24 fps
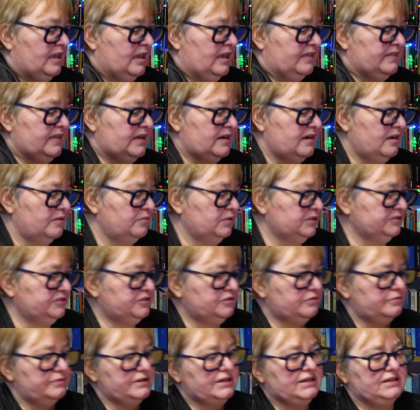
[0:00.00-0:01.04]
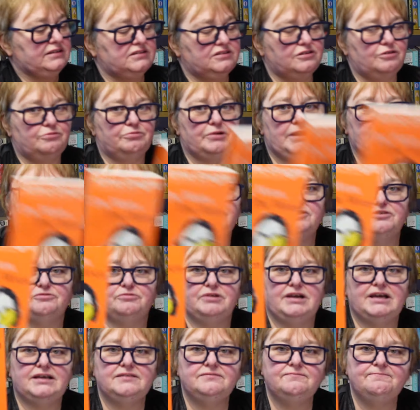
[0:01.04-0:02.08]
And then I want to read The
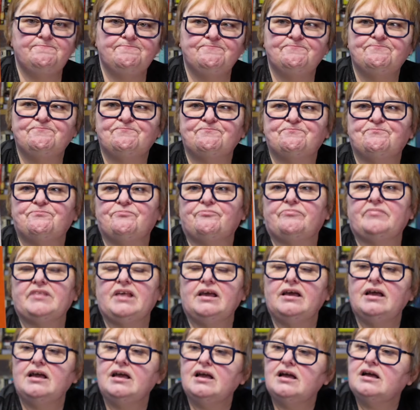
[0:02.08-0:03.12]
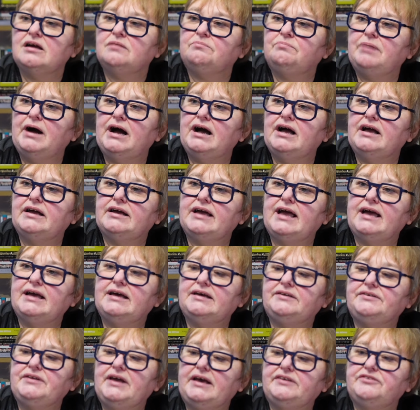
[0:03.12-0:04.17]
Wren by
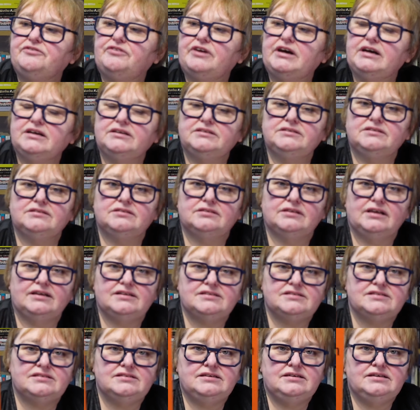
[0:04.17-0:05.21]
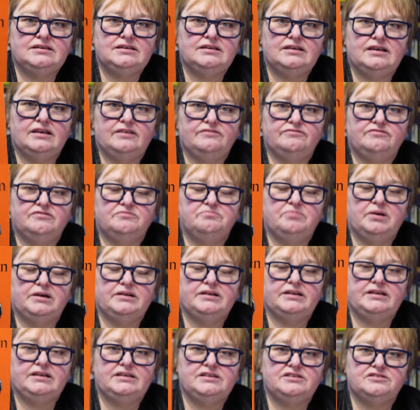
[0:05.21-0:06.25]
Anne Enright. I see
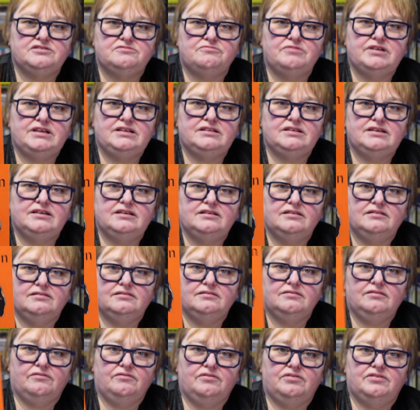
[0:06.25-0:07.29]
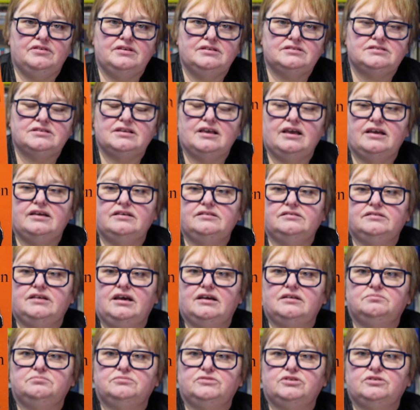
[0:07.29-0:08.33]
everybody is reading this and
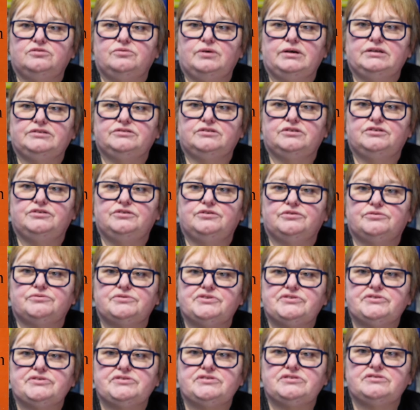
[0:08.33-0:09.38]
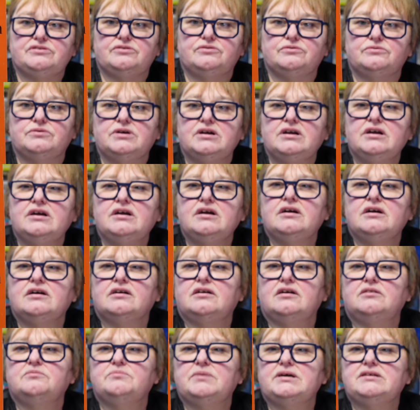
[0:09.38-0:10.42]
I'm quite curious. So
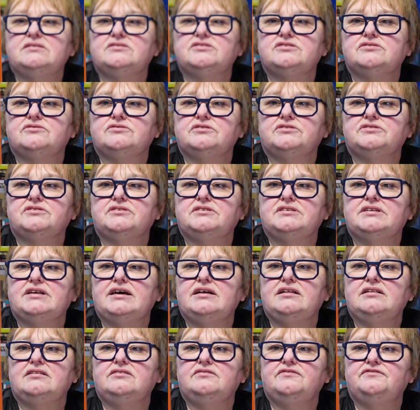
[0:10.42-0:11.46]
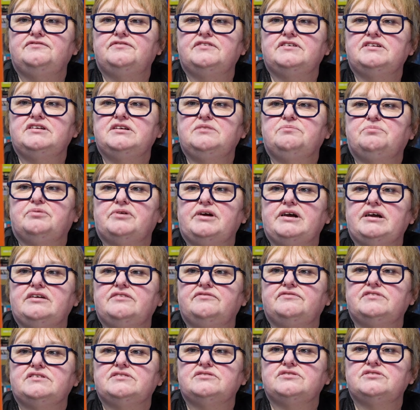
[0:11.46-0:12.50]
Carmel's daughter Nell, funny,
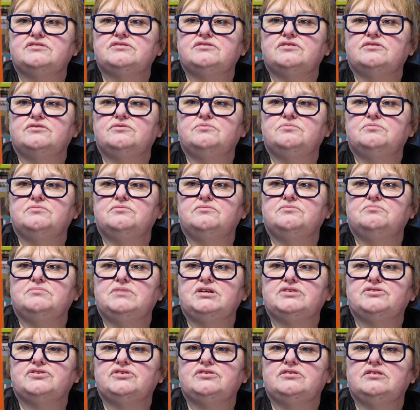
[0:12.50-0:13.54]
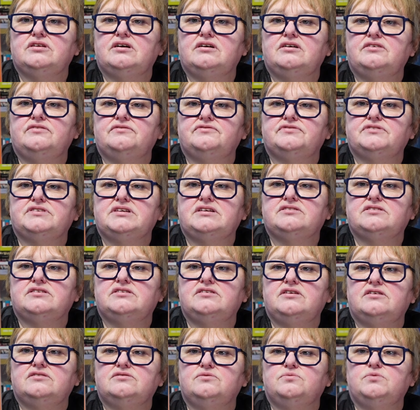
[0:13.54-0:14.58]
brave and so much loved, is a
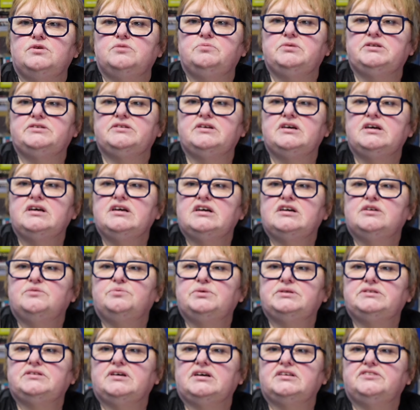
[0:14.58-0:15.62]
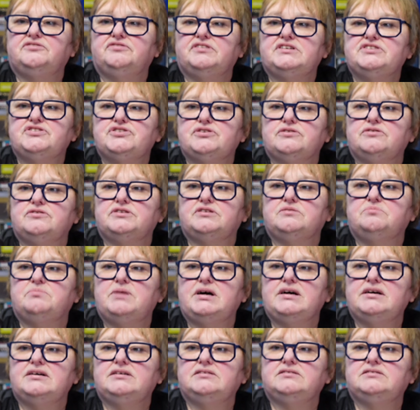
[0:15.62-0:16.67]
young woman with adventure on her
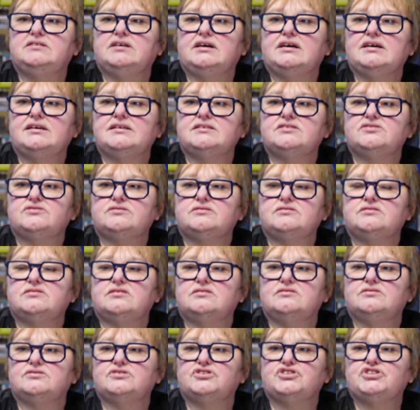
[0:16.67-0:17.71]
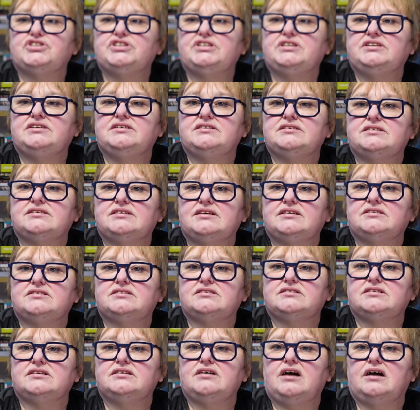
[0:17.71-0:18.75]
mind. As she
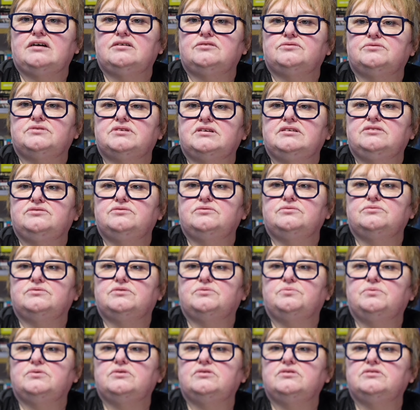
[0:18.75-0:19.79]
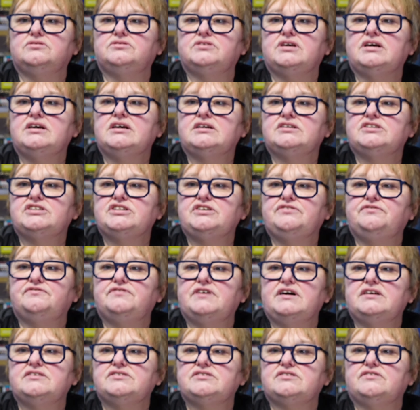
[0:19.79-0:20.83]
sets out into the world, she
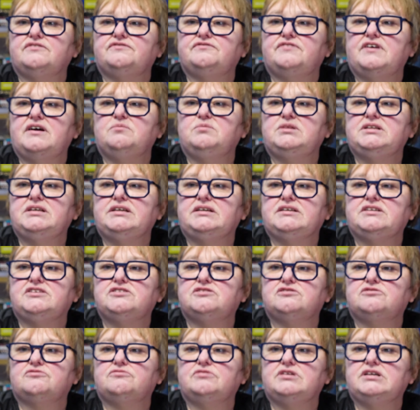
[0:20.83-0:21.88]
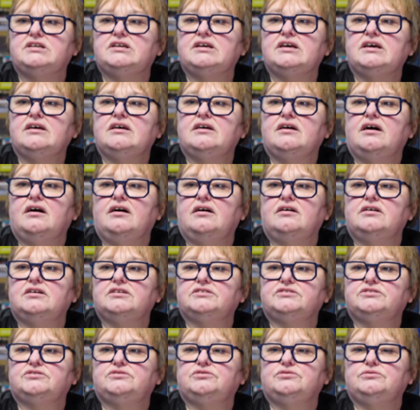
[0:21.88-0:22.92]
finds her family history
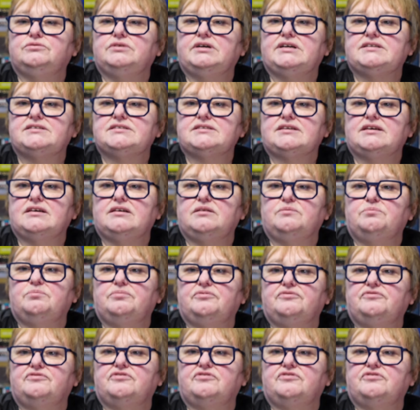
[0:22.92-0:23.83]
hard to escape.